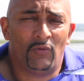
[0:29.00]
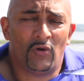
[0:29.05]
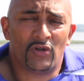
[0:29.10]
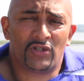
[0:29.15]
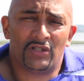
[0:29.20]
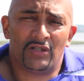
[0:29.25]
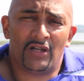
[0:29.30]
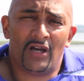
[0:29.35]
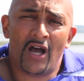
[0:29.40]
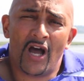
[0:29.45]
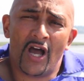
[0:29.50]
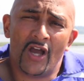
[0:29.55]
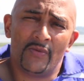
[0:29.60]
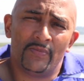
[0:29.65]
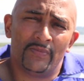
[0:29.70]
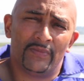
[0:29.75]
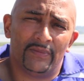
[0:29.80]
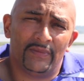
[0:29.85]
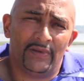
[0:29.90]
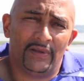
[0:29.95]
wasn't a
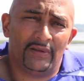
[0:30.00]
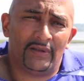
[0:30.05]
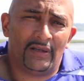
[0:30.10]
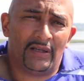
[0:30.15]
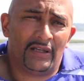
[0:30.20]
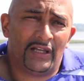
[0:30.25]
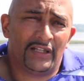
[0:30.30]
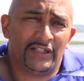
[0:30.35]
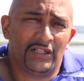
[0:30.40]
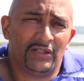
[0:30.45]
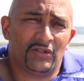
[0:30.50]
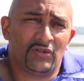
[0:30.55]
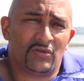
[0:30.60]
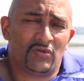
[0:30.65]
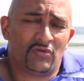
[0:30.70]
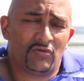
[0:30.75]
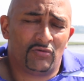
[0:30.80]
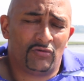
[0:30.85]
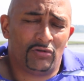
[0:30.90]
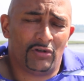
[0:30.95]
home. I didn't
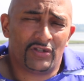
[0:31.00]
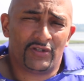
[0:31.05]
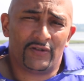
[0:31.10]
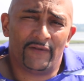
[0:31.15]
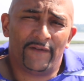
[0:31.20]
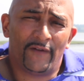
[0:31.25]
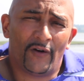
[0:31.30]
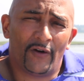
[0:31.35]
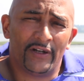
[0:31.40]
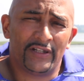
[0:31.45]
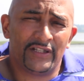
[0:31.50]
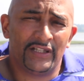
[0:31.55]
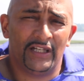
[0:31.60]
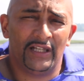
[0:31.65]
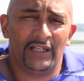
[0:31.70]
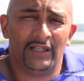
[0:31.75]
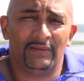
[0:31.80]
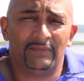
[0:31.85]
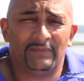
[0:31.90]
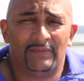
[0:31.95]
trust
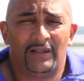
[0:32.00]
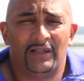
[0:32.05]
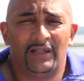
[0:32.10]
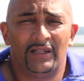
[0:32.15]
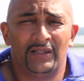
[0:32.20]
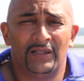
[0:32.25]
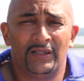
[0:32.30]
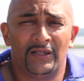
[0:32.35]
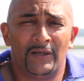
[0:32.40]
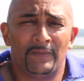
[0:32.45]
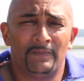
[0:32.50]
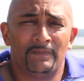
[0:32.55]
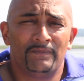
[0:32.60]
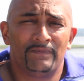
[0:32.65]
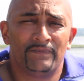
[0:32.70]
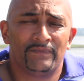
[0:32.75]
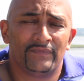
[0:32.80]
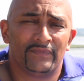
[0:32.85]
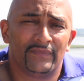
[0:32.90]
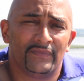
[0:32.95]
authority, and
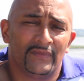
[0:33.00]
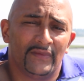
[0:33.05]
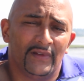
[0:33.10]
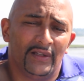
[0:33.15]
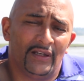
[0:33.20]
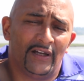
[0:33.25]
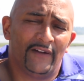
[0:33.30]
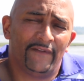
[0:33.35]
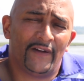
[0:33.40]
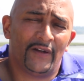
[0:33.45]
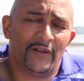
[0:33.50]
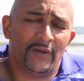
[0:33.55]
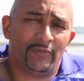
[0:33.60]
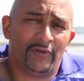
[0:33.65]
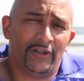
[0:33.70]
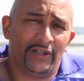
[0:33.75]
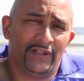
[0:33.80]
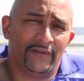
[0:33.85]
I found it pretty